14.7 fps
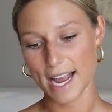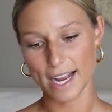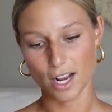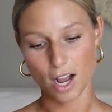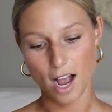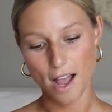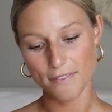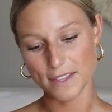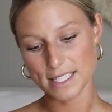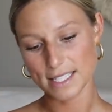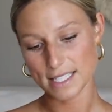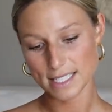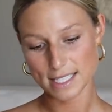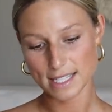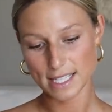I got, this
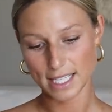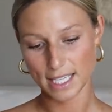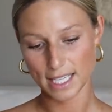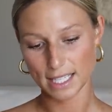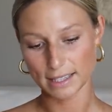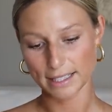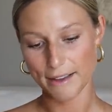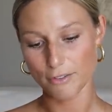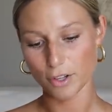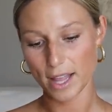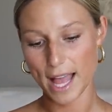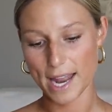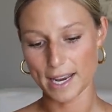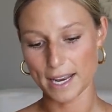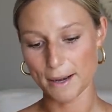is the
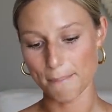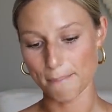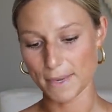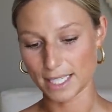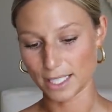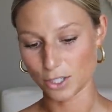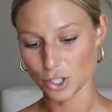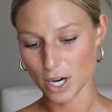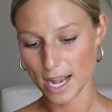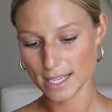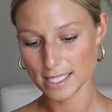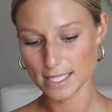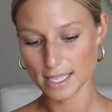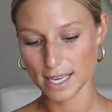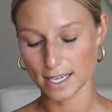level-headed midi
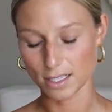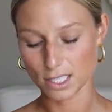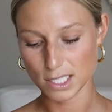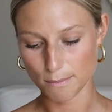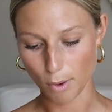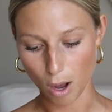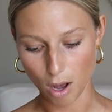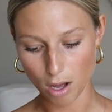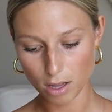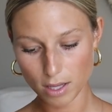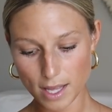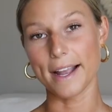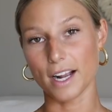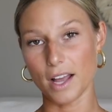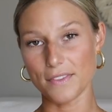dress in a
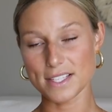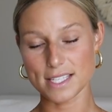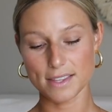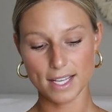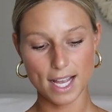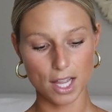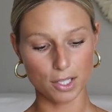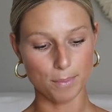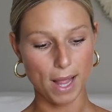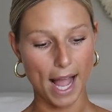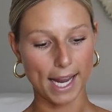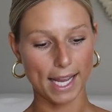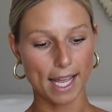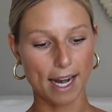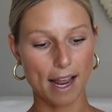small. I got this in the color
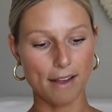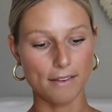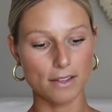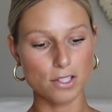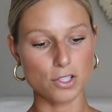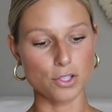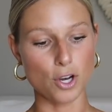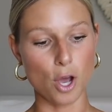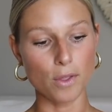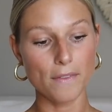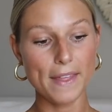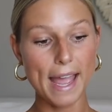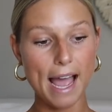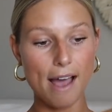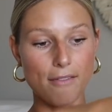black and I know that
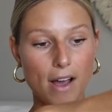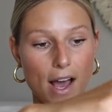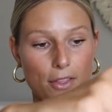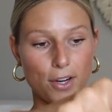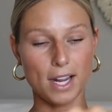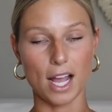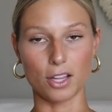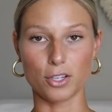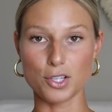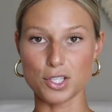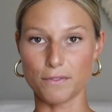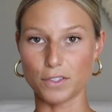they have other colors.